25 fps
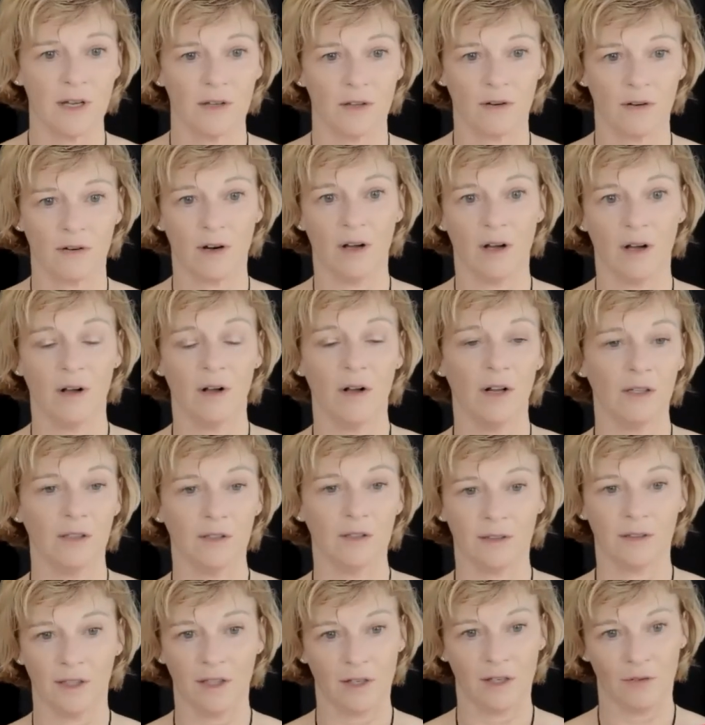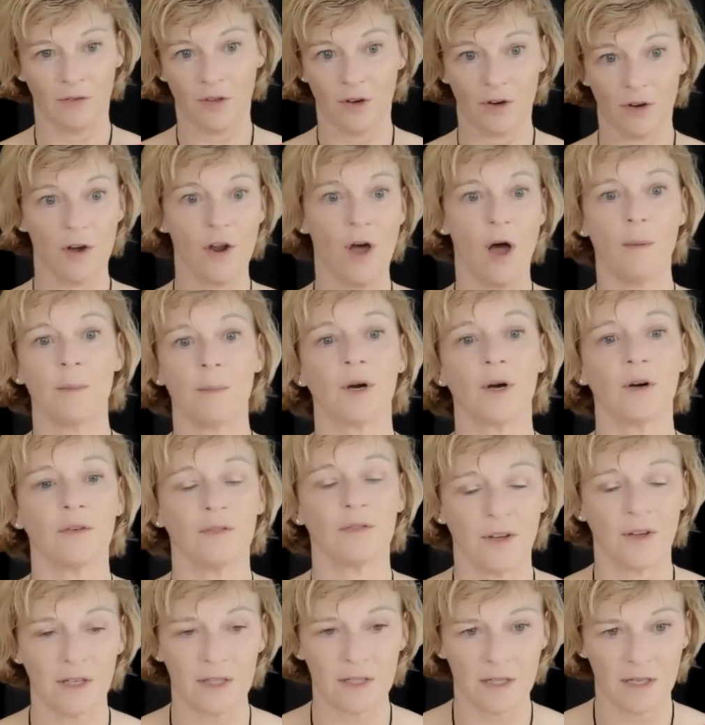They're all, they're not
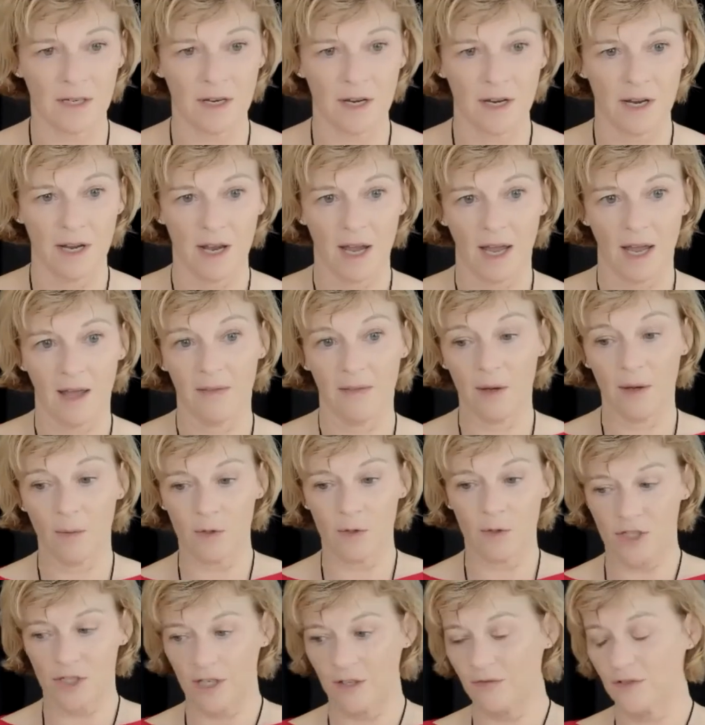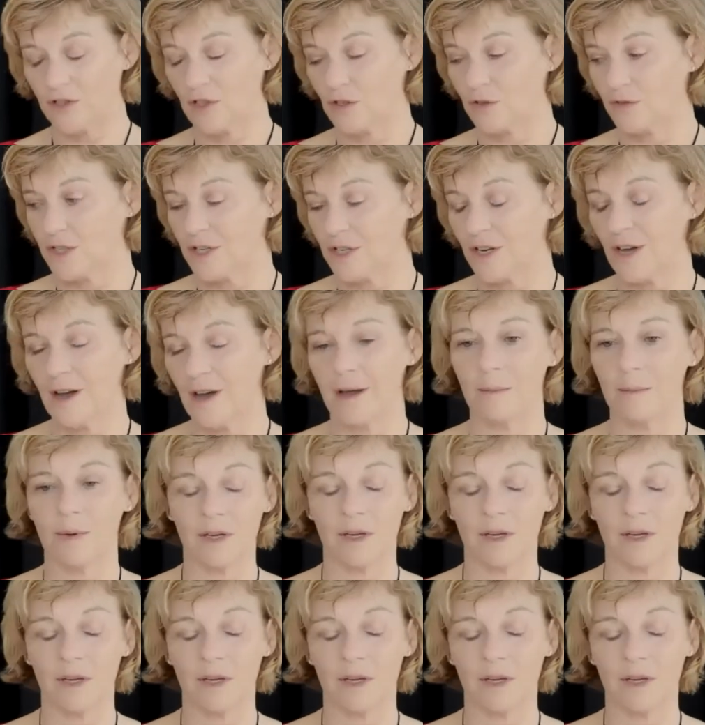perfect and they will shift over time.